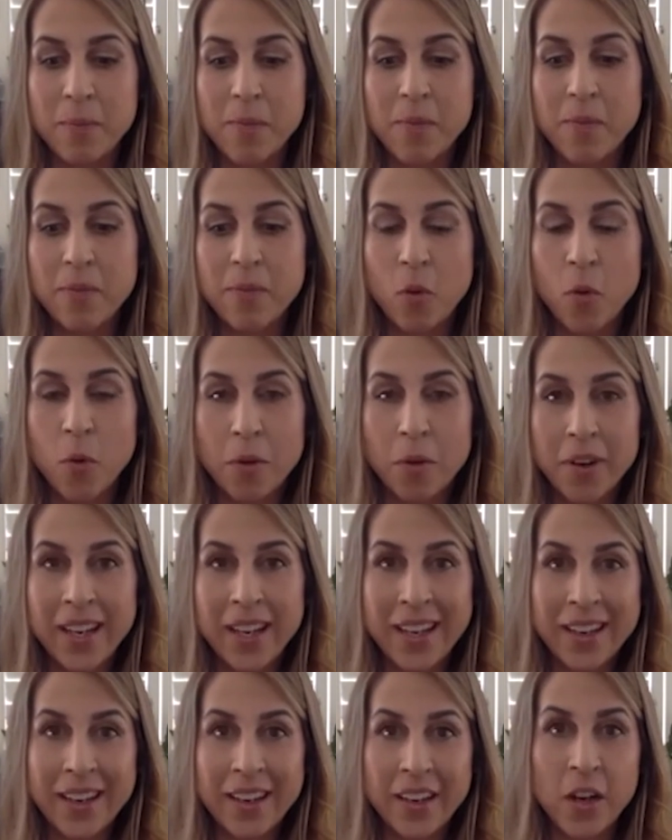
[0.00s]

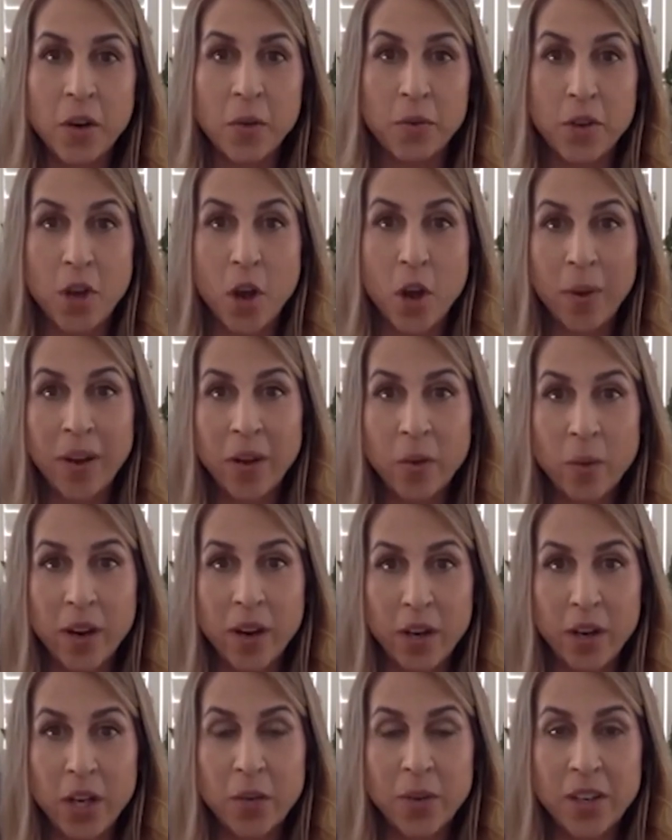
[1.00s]
forwarding, knowing
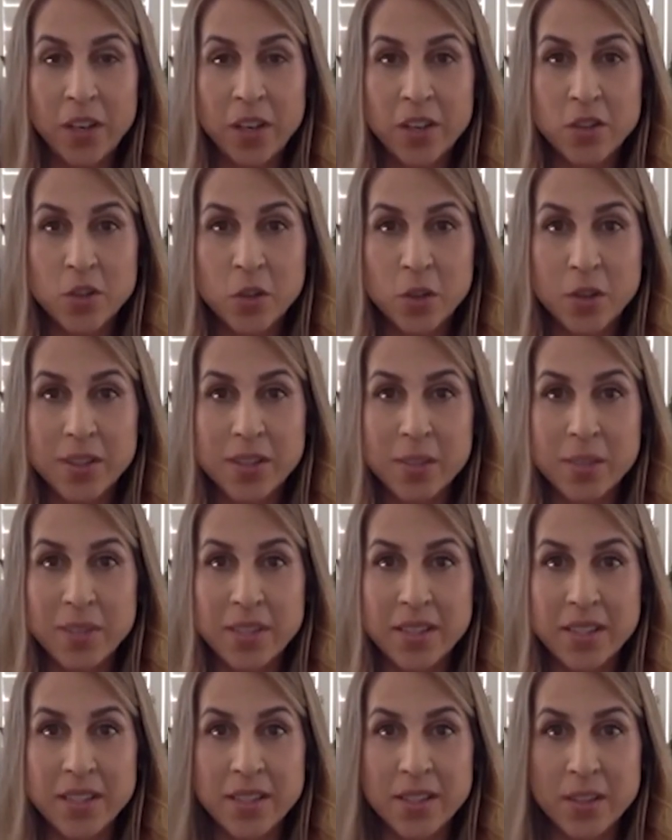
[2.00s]
what you can control as a
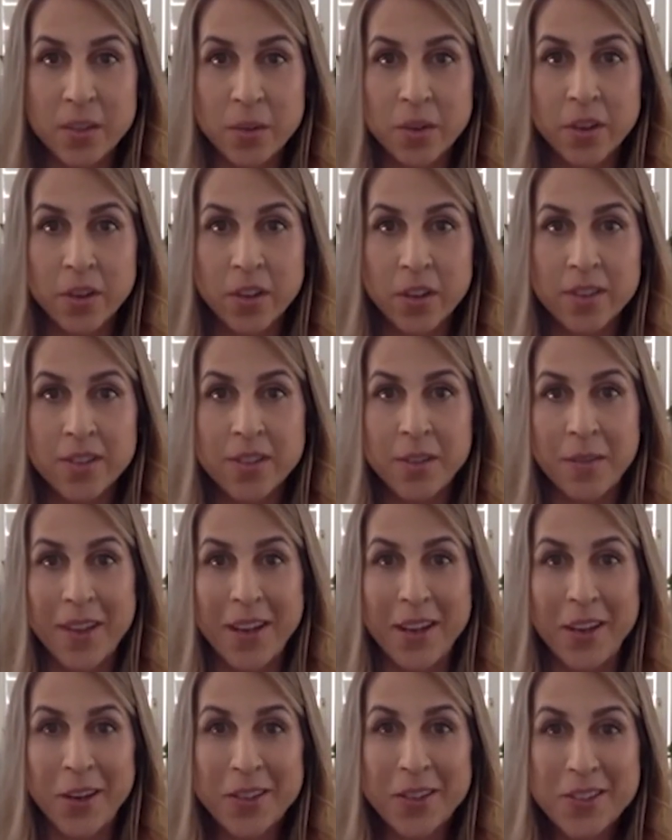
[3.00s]
business owner so
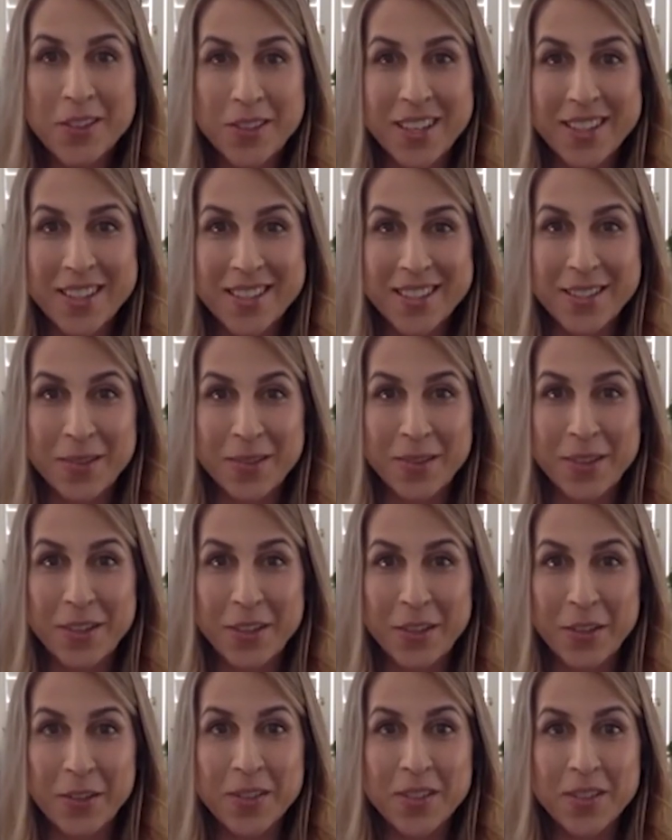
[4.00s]
that your stress is
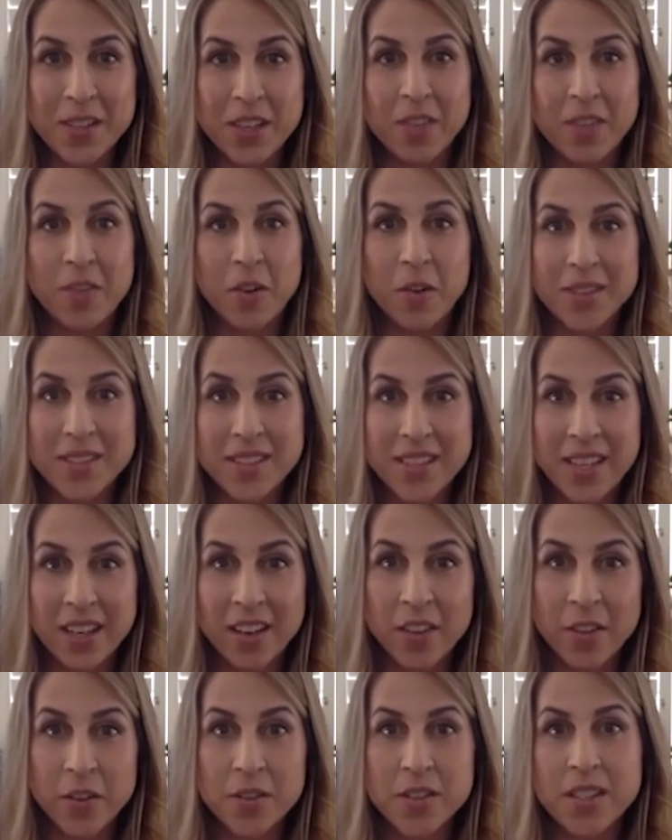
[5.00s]
reduced, focusing
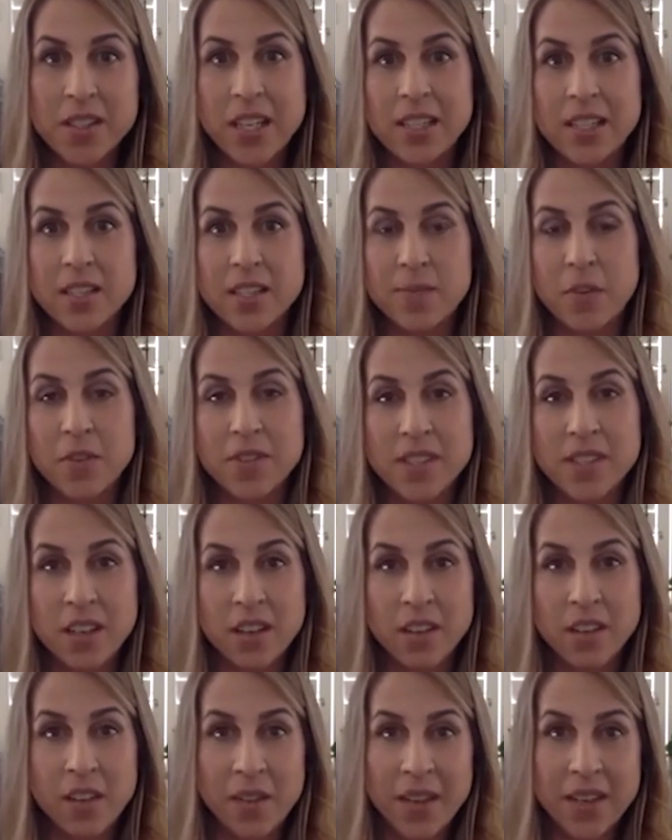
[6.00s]
on those things, focusing
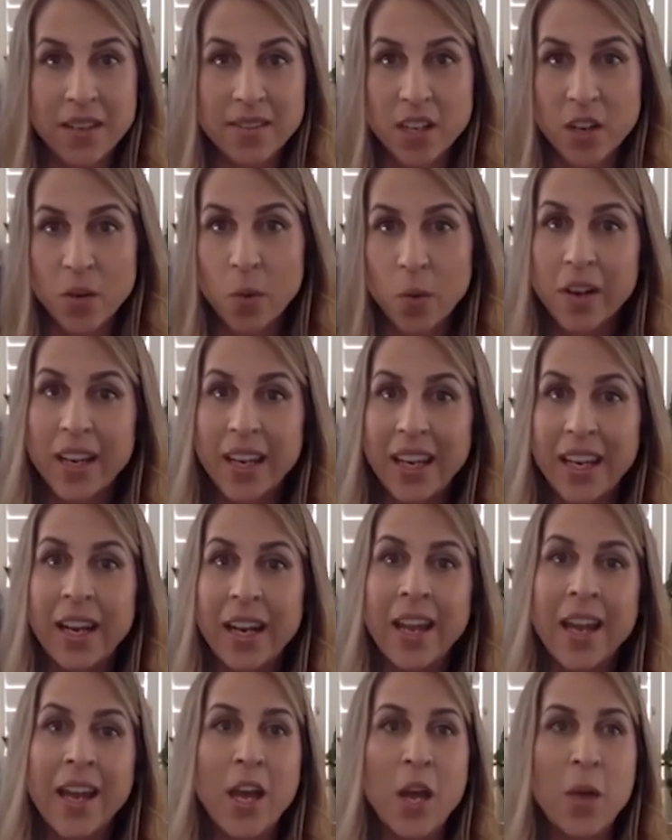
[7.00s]
on the things that are
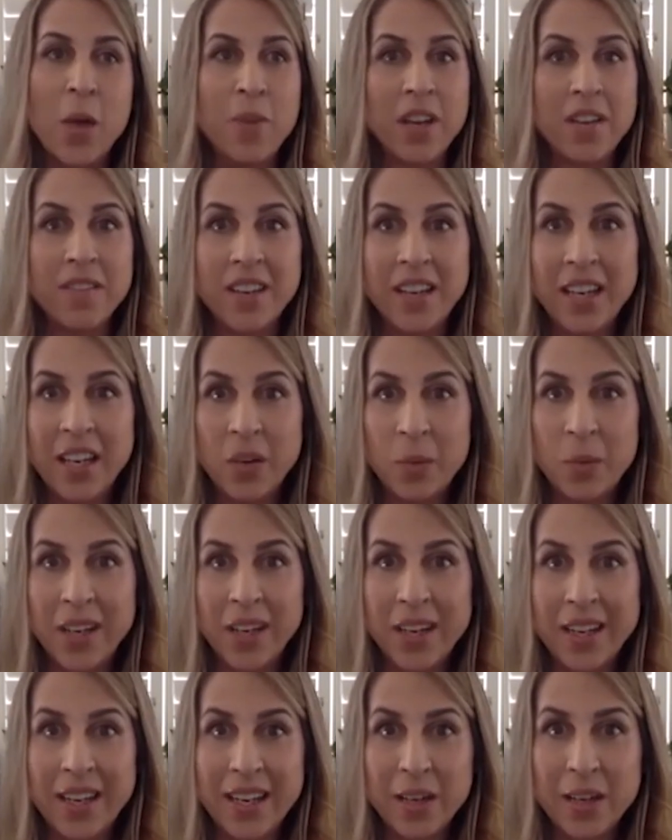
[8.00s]
working, pivoting
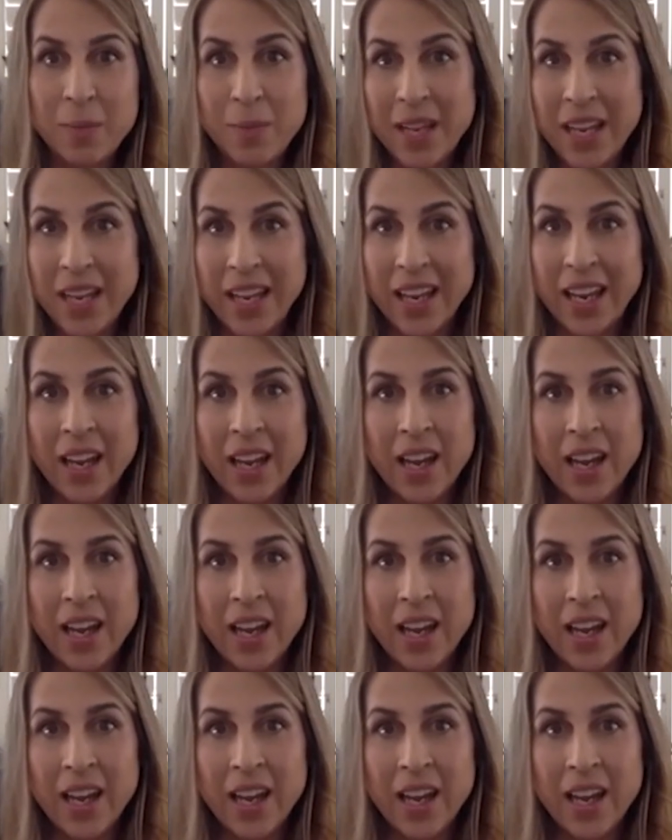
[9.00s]
when need be.